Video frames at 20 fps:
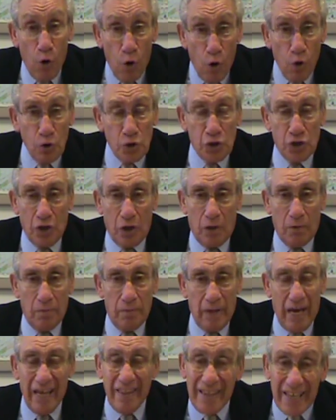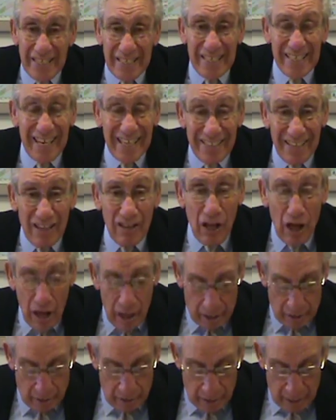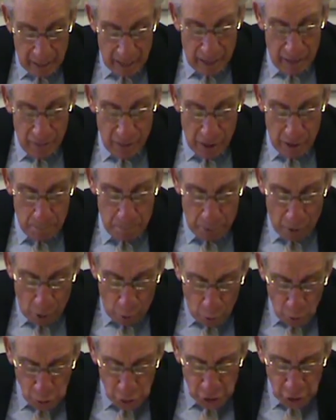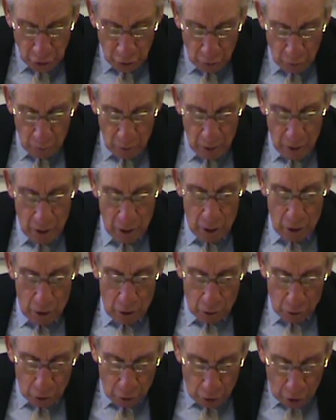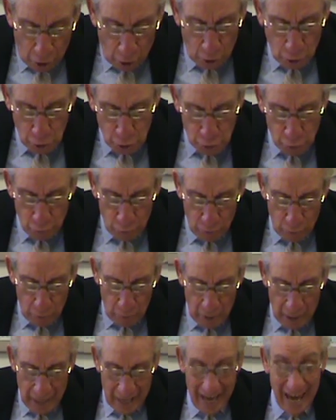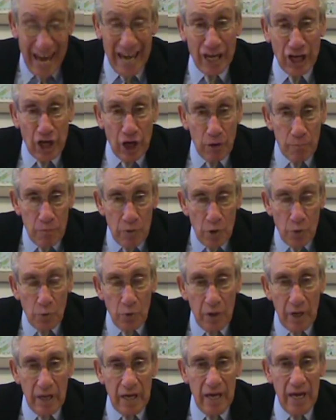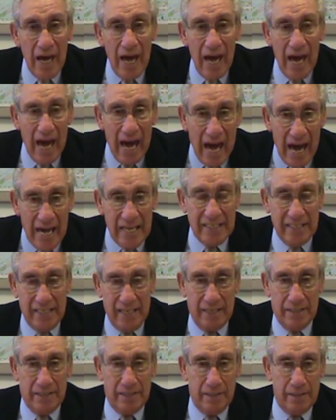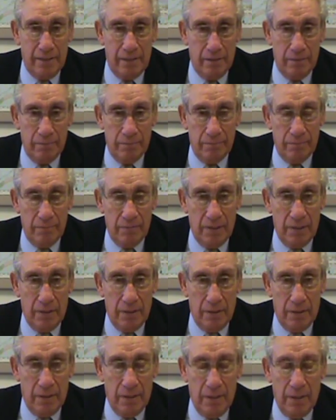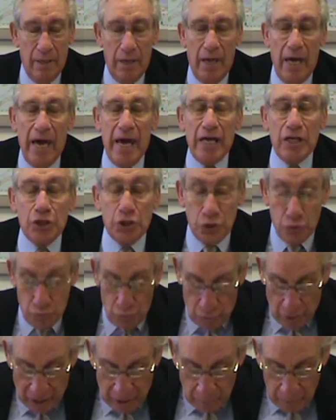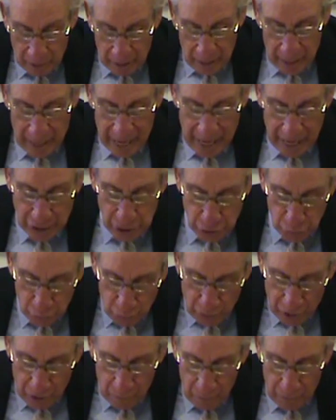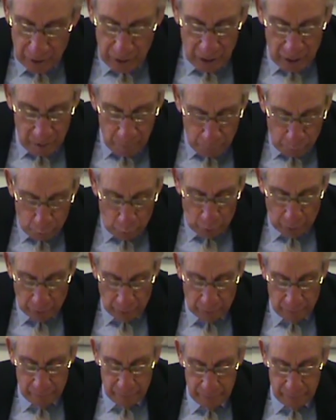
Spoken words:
Also, and this is underlined, their personal, cultural, and community assets. Extremely, extremely important.